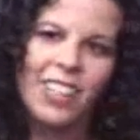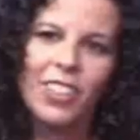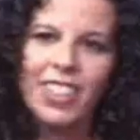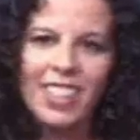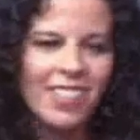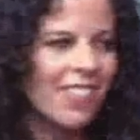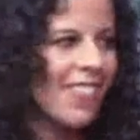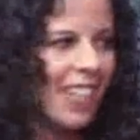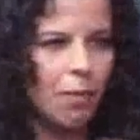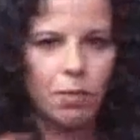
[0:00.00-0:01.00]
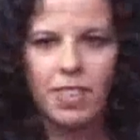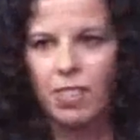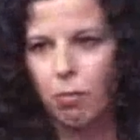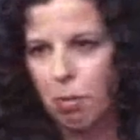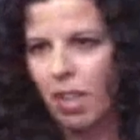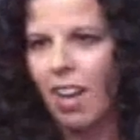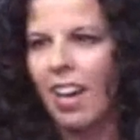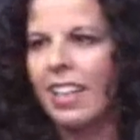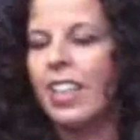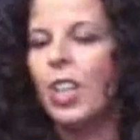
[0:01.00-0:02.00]
There is a semblance of
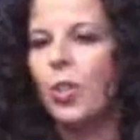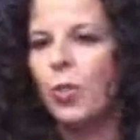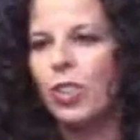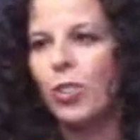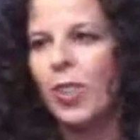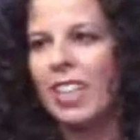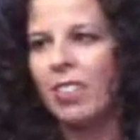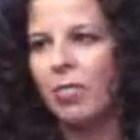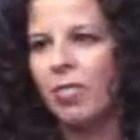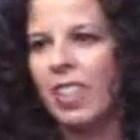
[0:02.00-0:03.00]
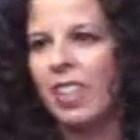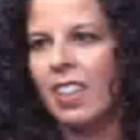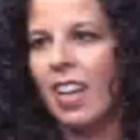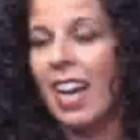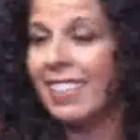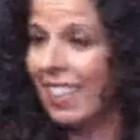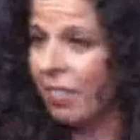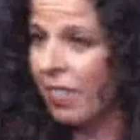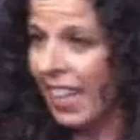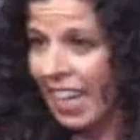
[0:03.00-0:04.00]
plot. We do get to feel
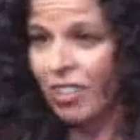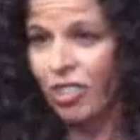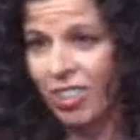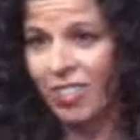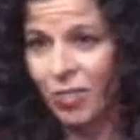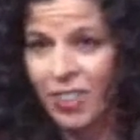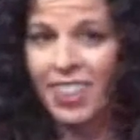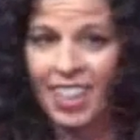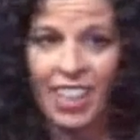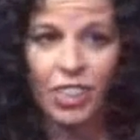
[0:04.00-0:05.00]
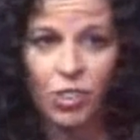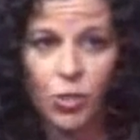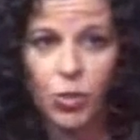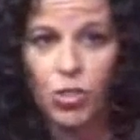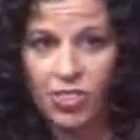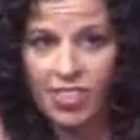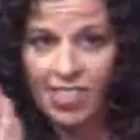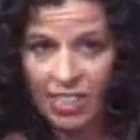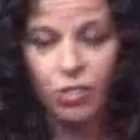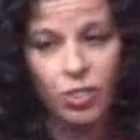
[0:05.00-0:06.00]
identification with the characters, which is a
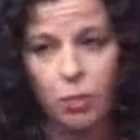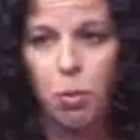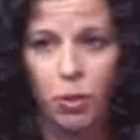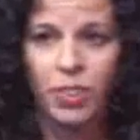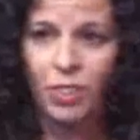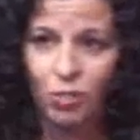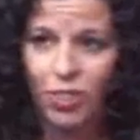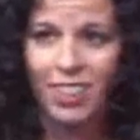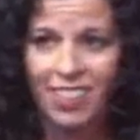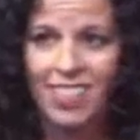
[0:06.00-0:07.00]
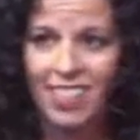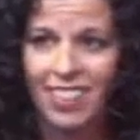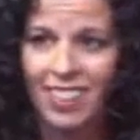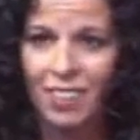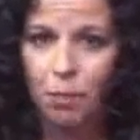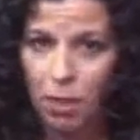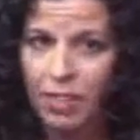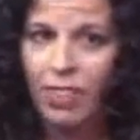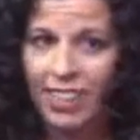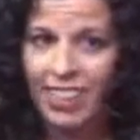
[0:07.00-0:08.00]
central component of realistic
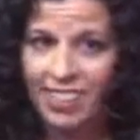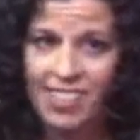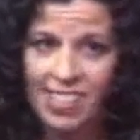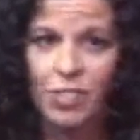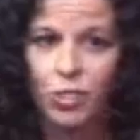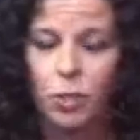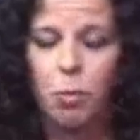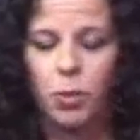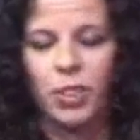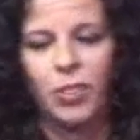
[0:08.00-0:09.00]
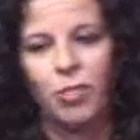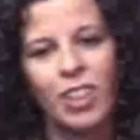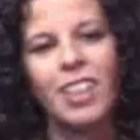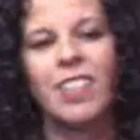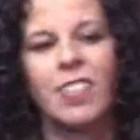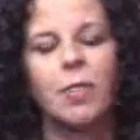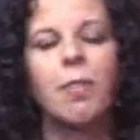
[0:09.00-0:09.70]
playwriting. It's a central component of realism.